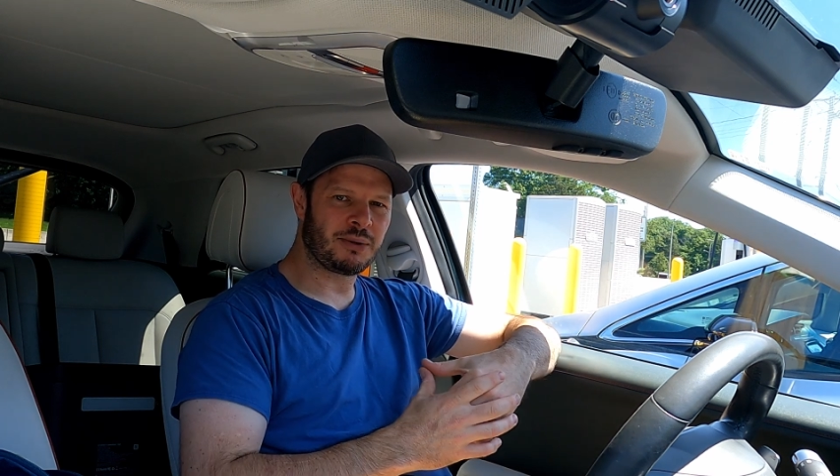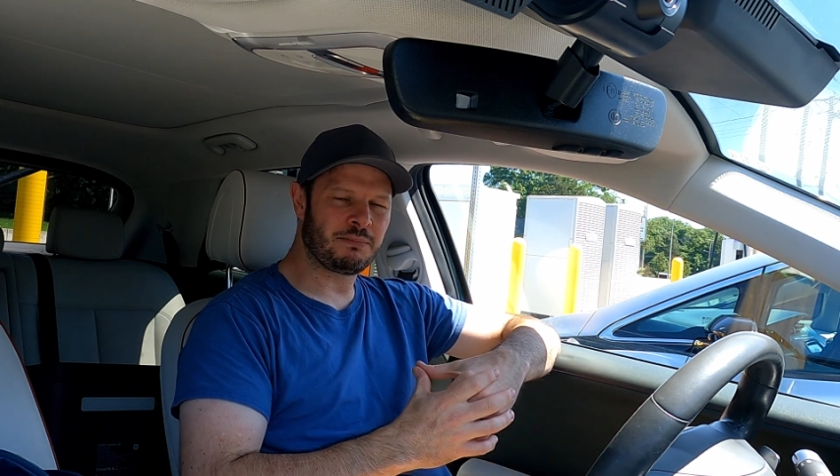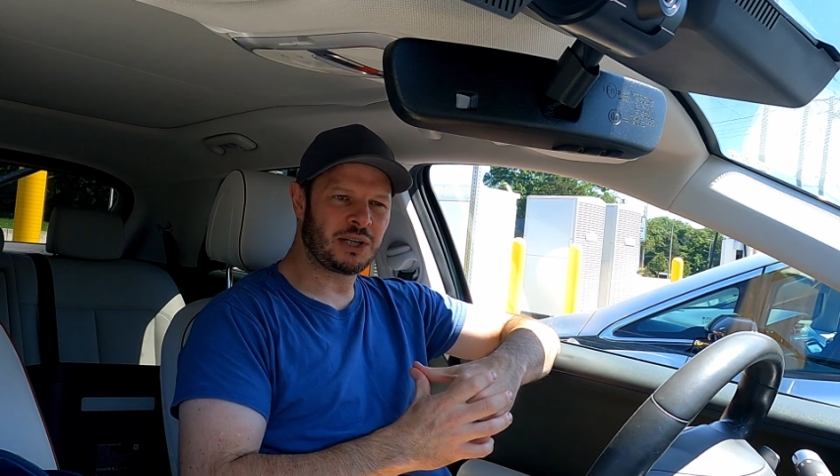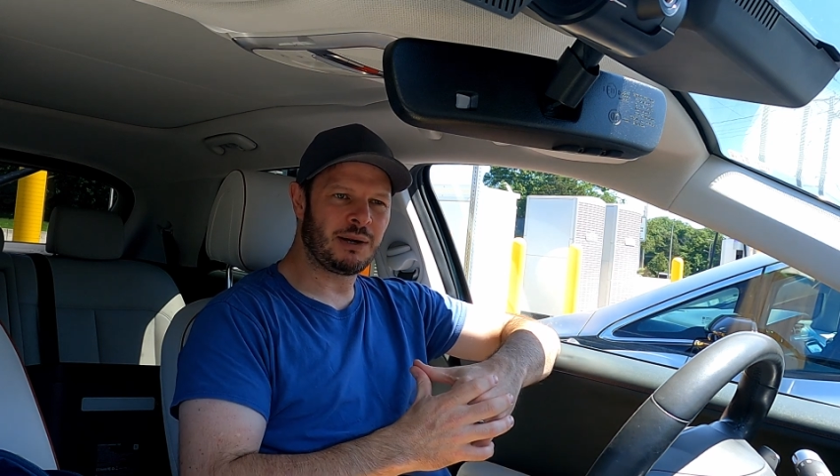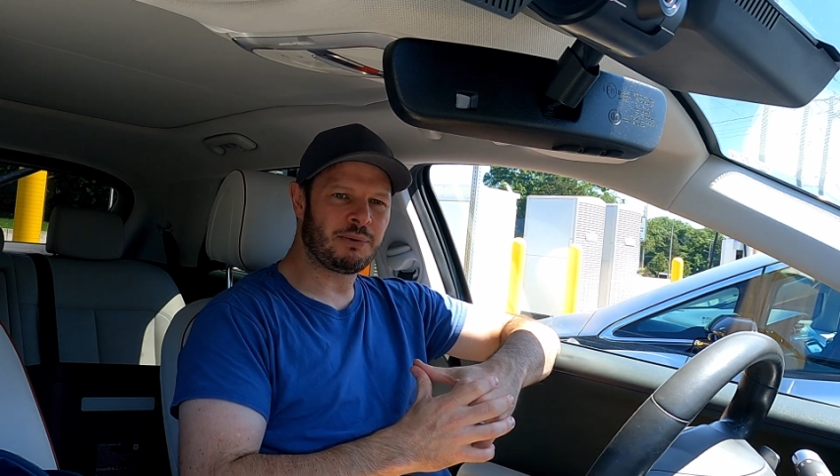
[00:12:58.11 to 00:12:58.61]

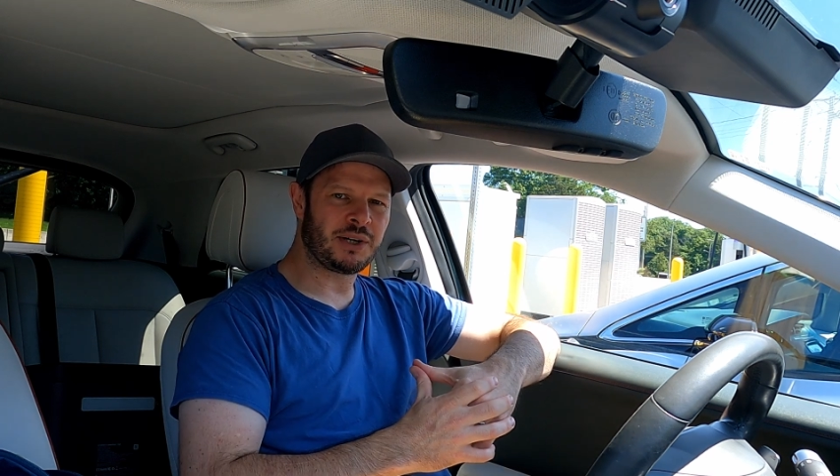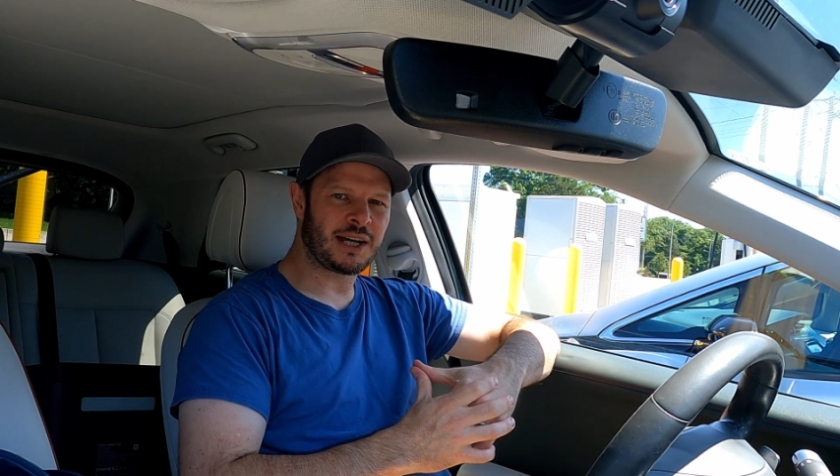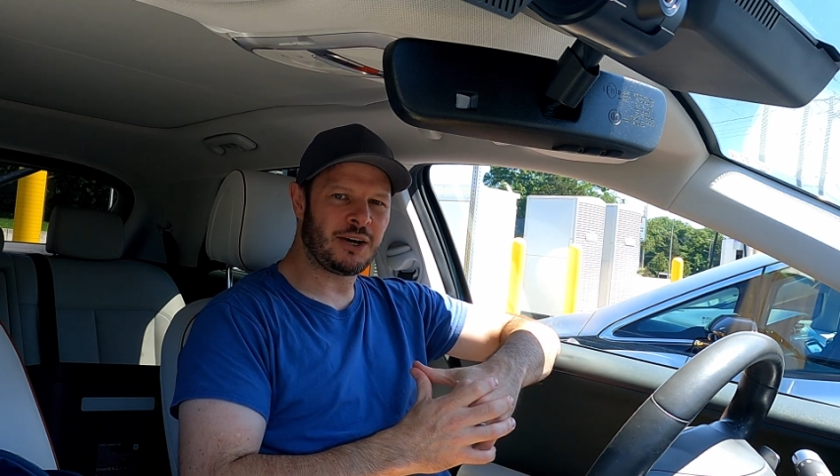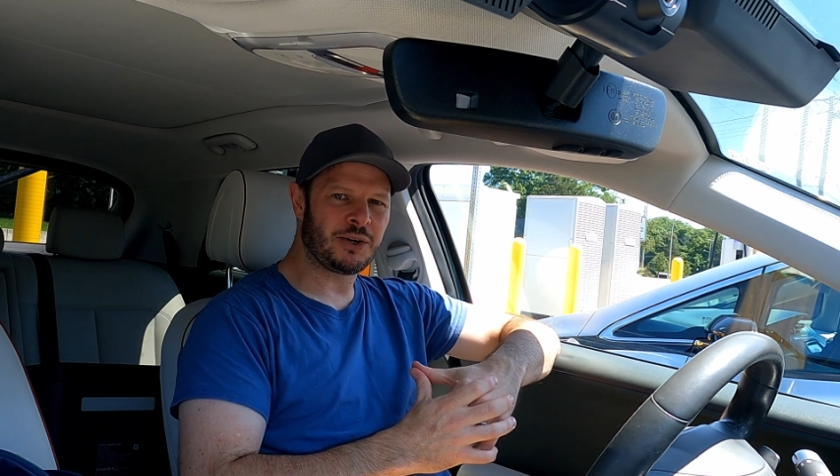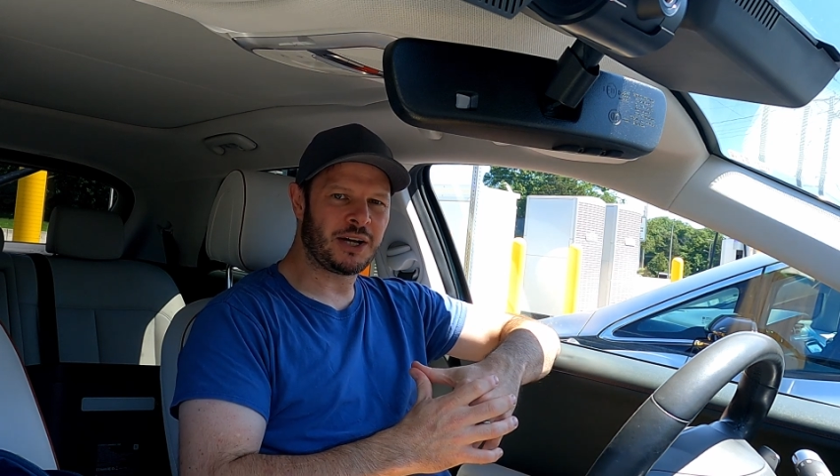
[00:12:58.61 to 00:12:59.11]
jumping up and
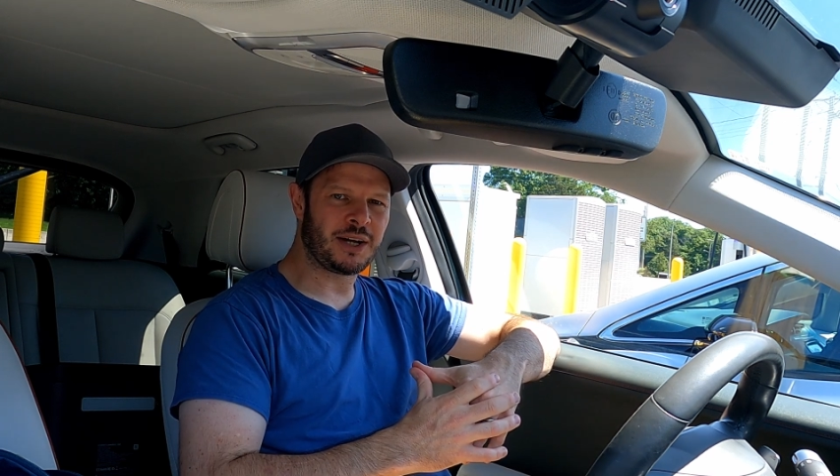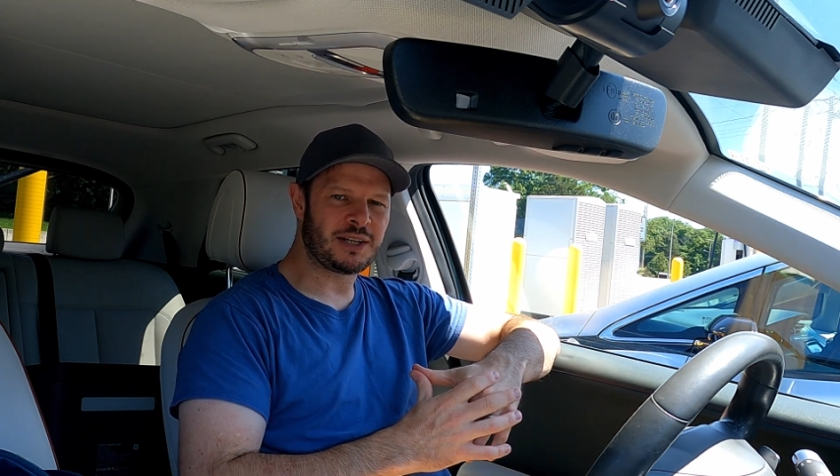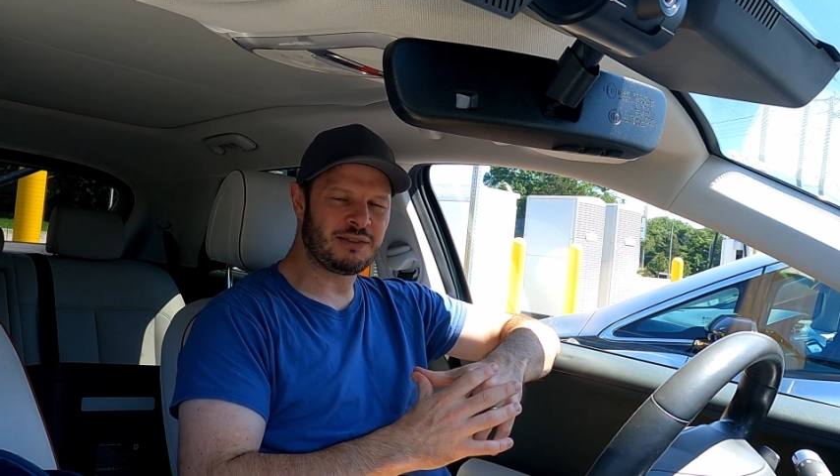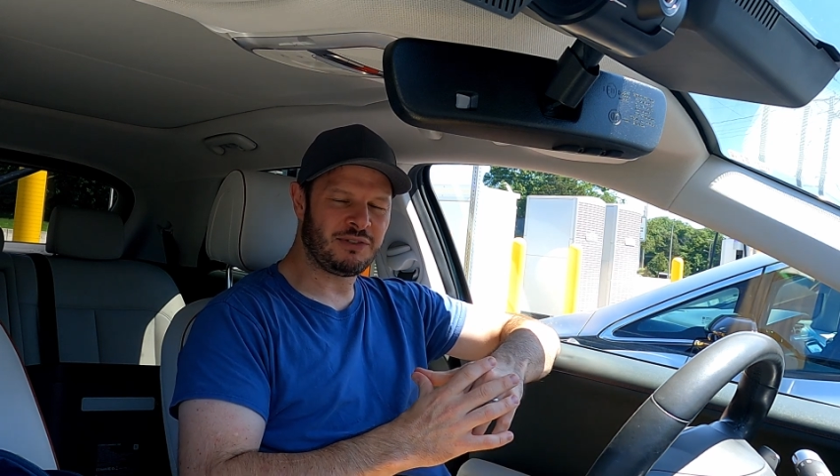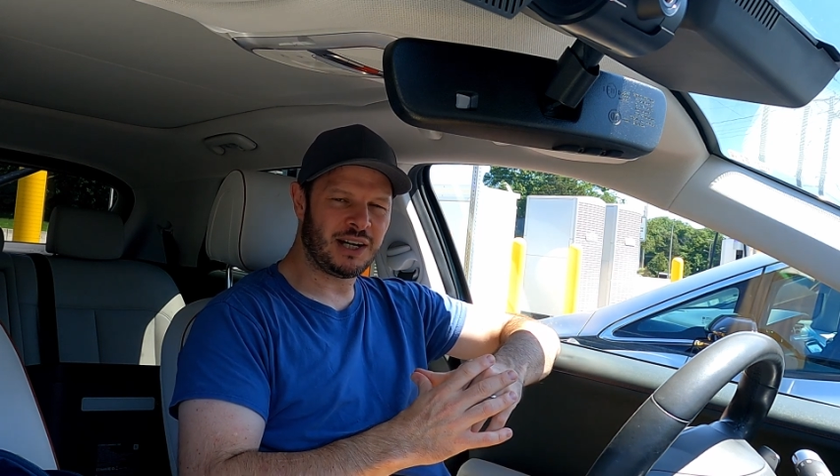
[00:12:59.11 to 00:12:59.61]
down I
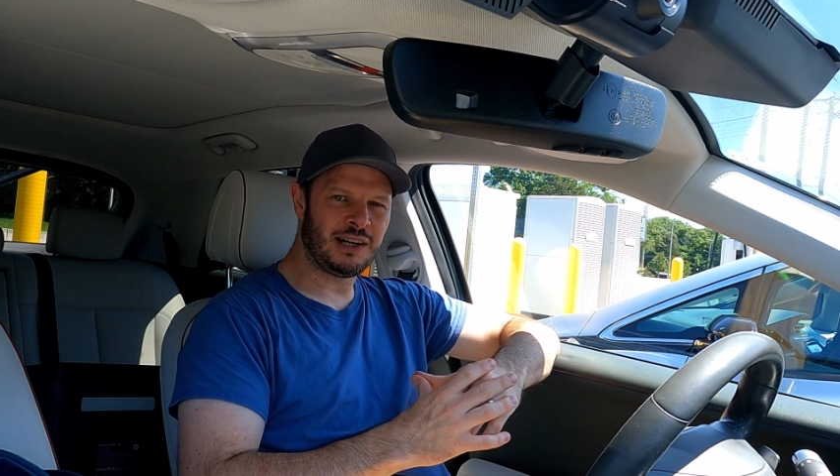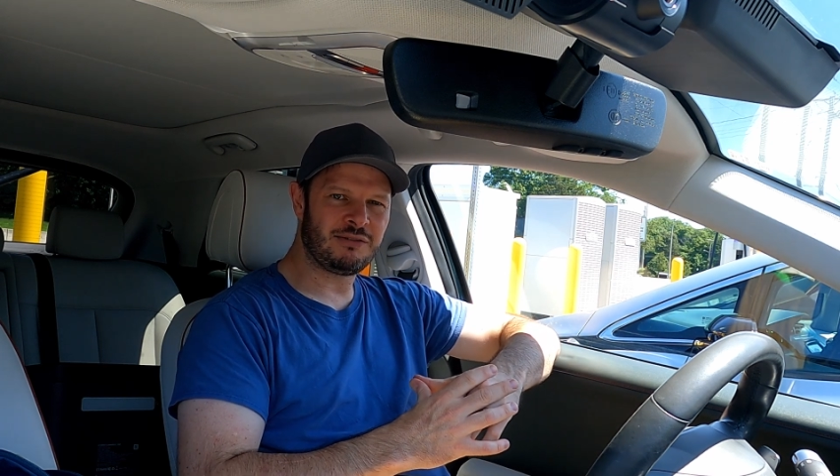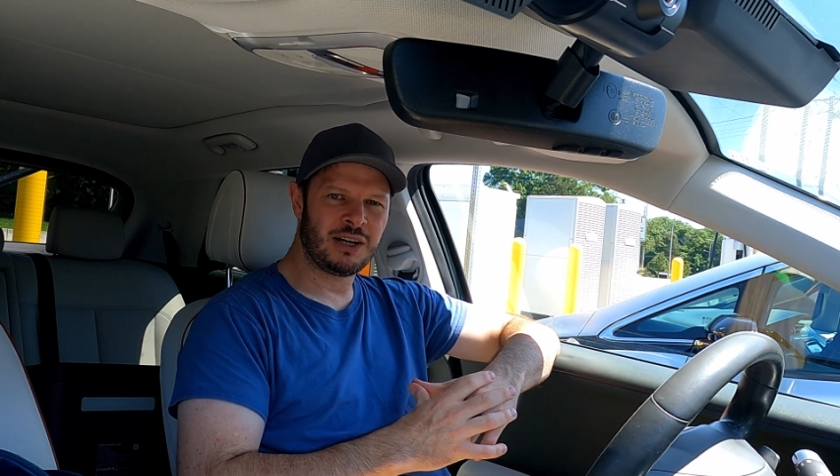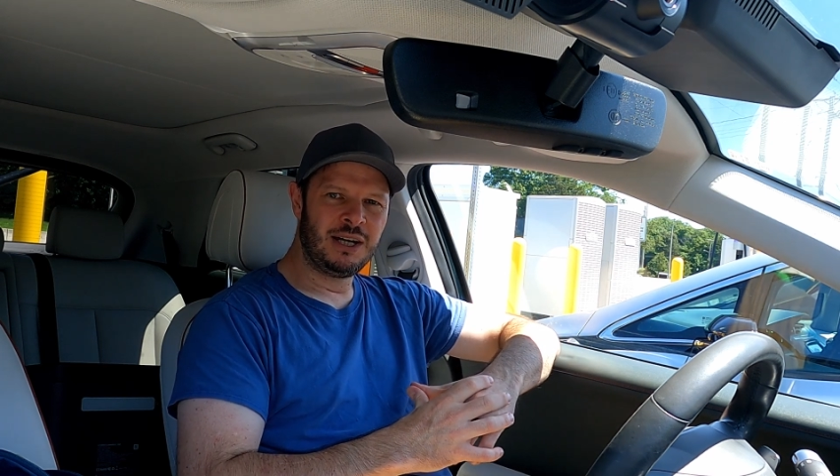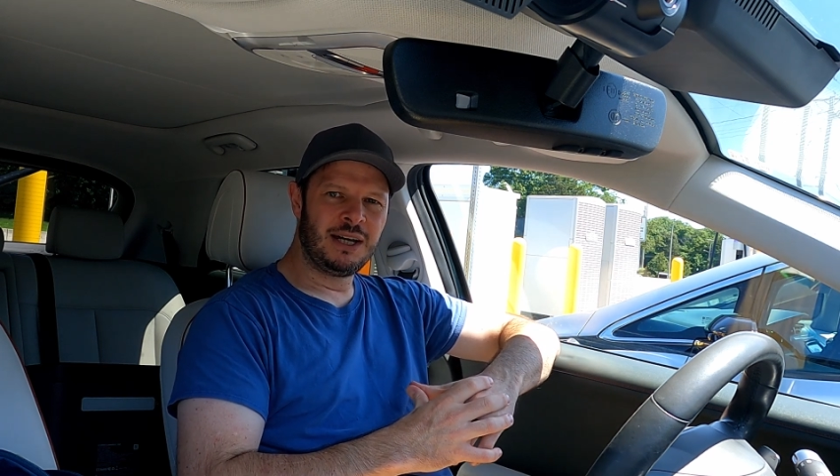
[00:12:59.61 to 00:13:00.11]

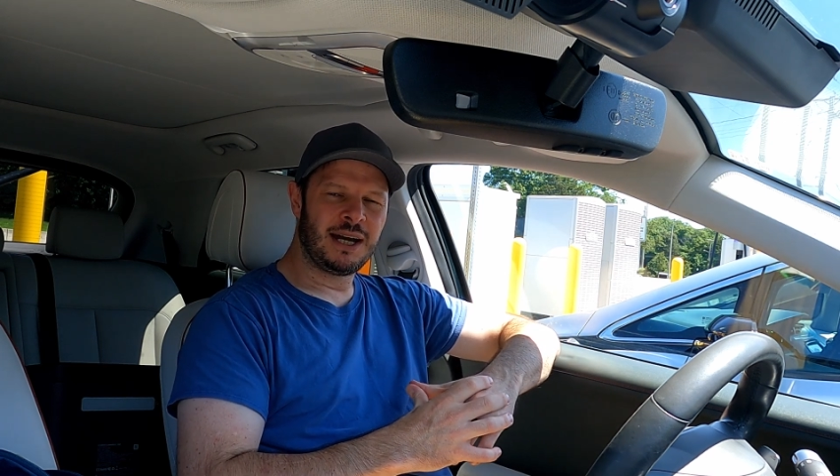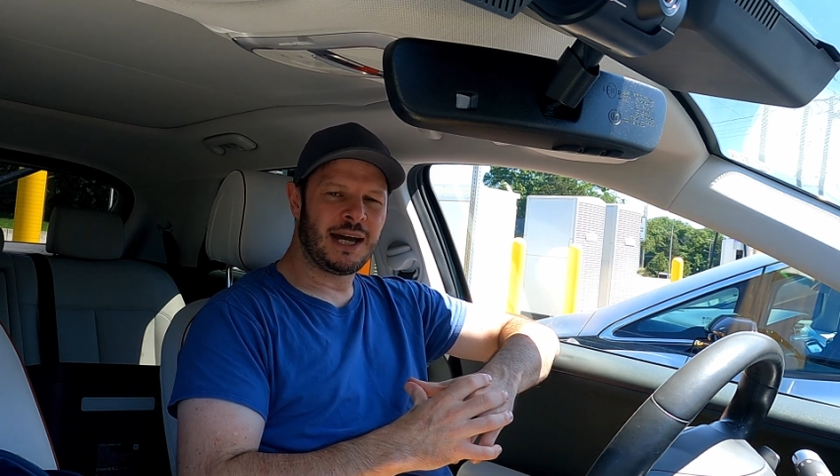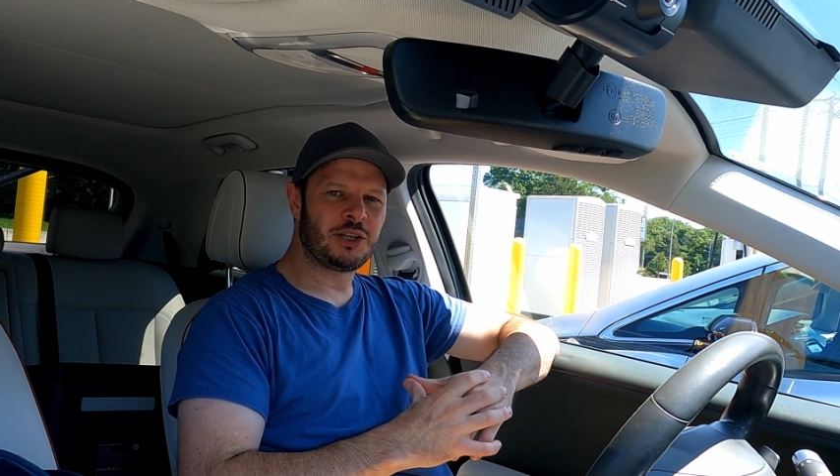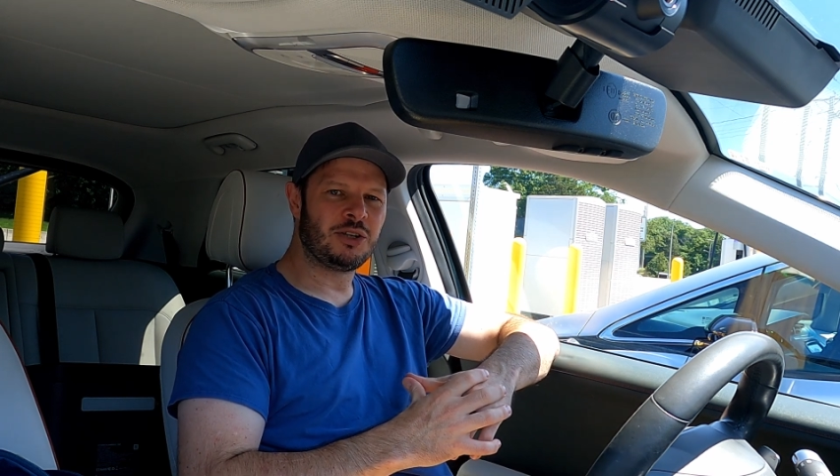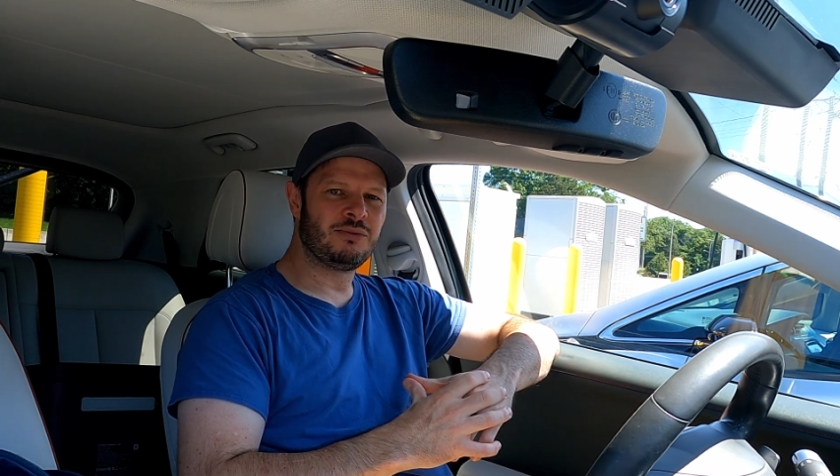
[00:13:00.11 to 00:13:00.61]
ninety-five, and